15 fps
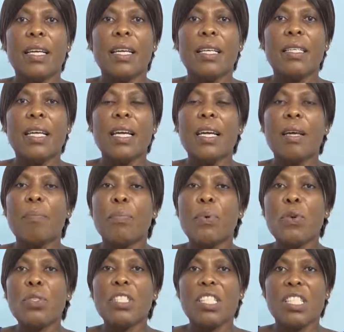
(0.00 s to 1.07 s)
the
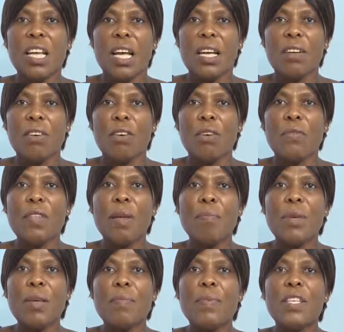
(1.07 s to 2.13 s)
posture of the
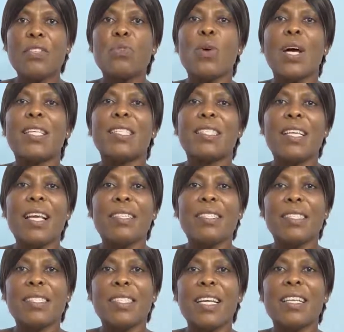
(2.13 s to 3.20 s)
baby to assess
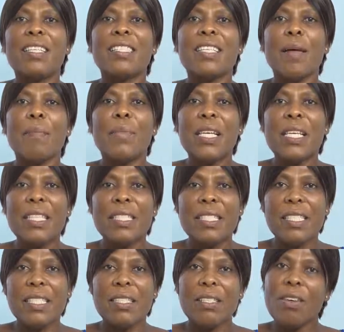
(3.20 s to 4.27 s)
the
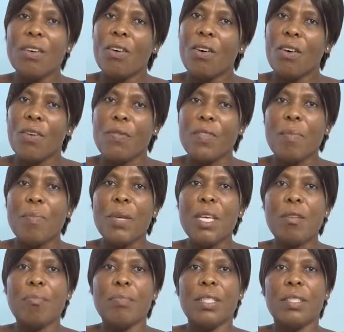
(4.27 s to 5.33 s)
disability of the
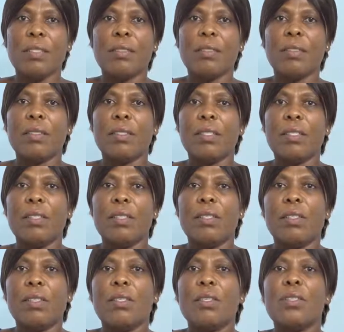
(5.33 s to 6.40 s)
baby.
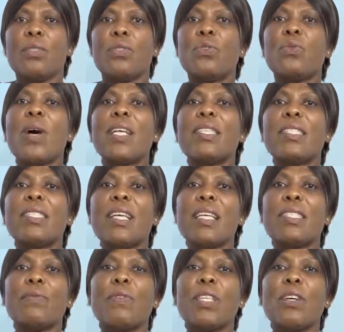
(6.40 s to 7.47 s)
To
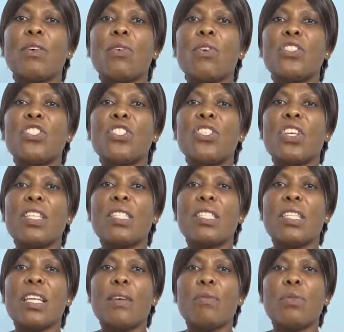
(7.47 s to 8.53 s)
assess for the conscious
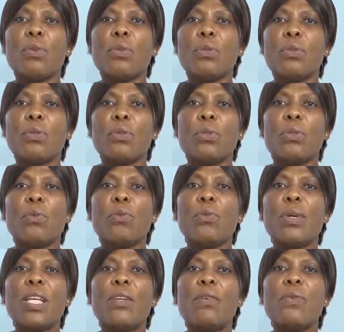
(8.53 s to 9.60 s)
level,
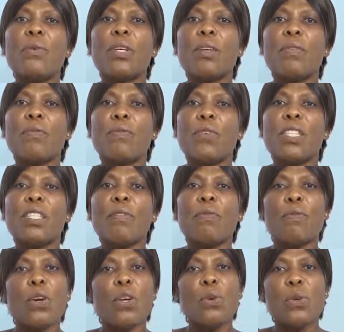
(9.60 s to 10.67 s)
we look for the
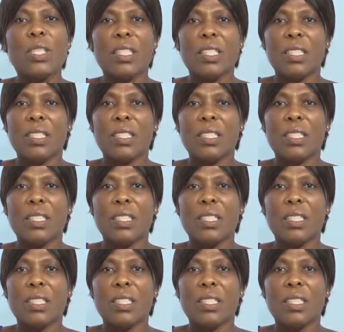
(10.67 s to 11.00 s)
following: